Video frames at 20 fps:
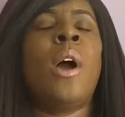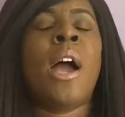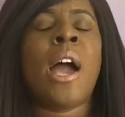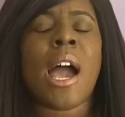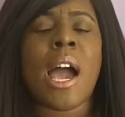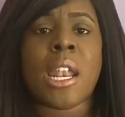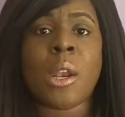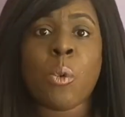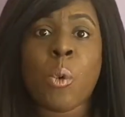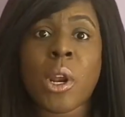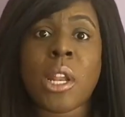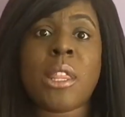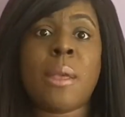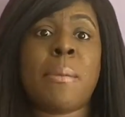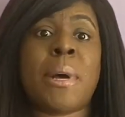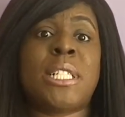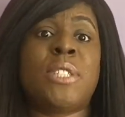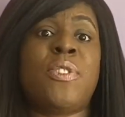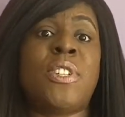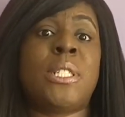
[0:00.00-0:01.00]
And one of the
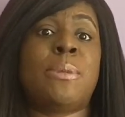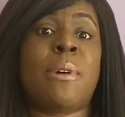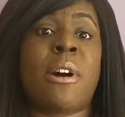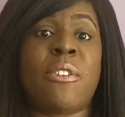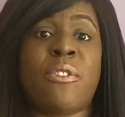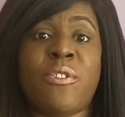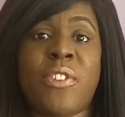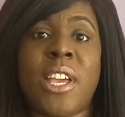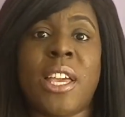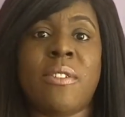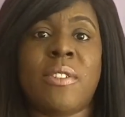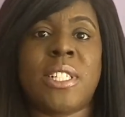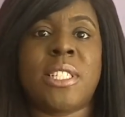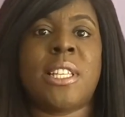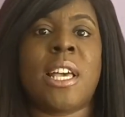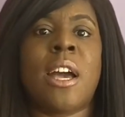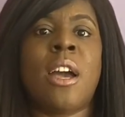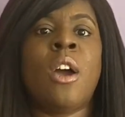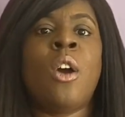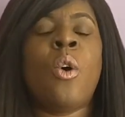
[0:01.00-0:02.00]
massive things about fear is
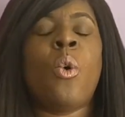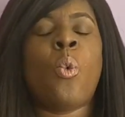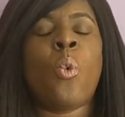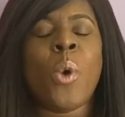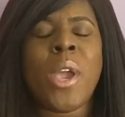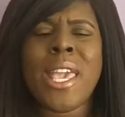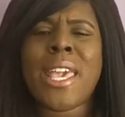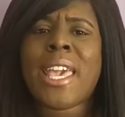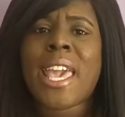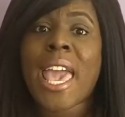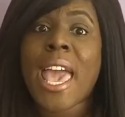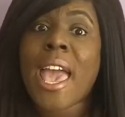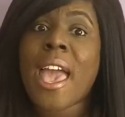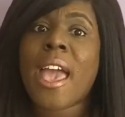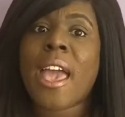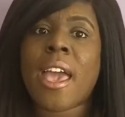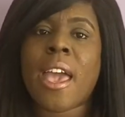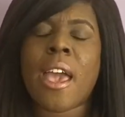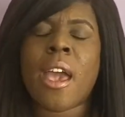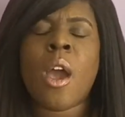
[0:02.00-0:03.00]
that we
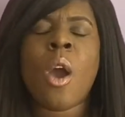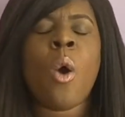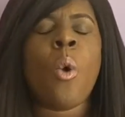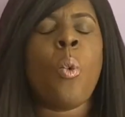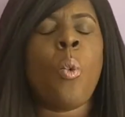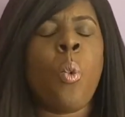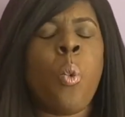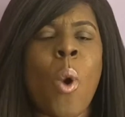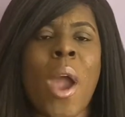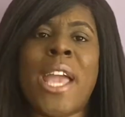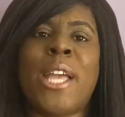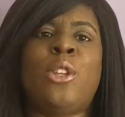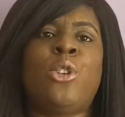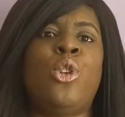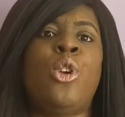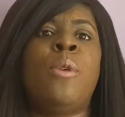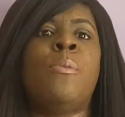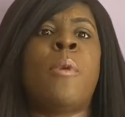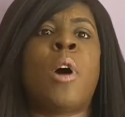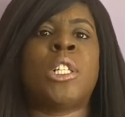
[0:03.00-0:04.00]
care way
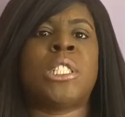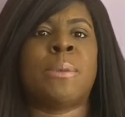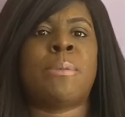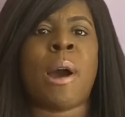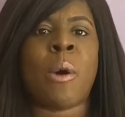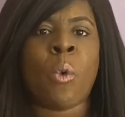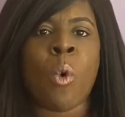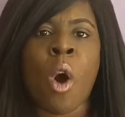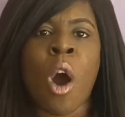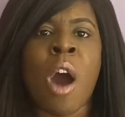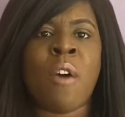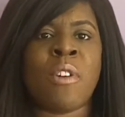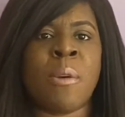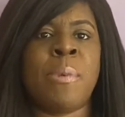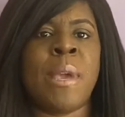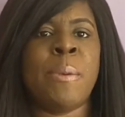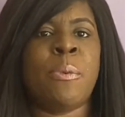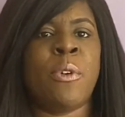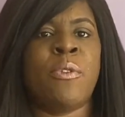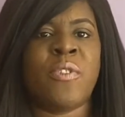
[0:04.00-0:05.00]
too much about what other
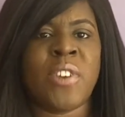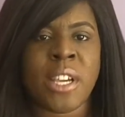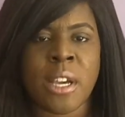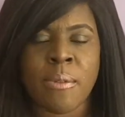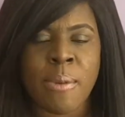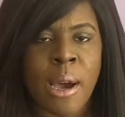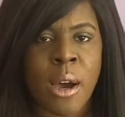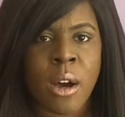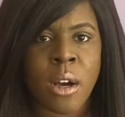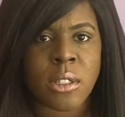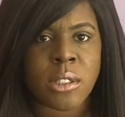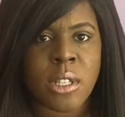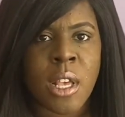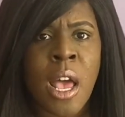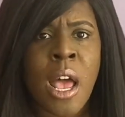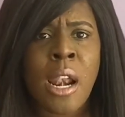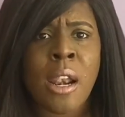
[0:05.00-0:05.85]
people think about us.